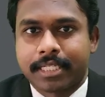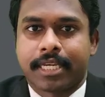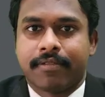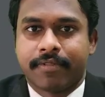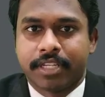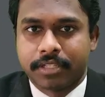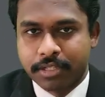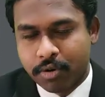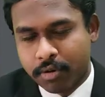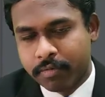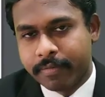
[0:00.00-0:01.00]
in which the
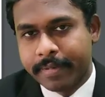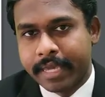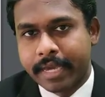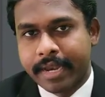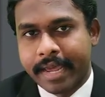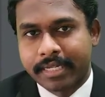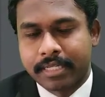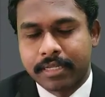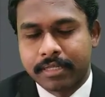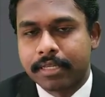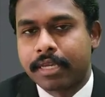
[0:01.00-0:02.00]
school will be
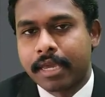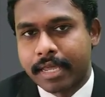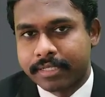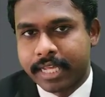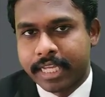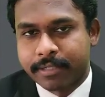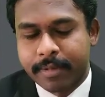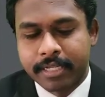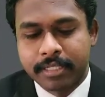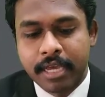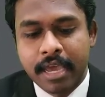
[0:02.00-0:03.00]
conducting the
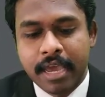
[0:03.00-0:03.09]
assessment,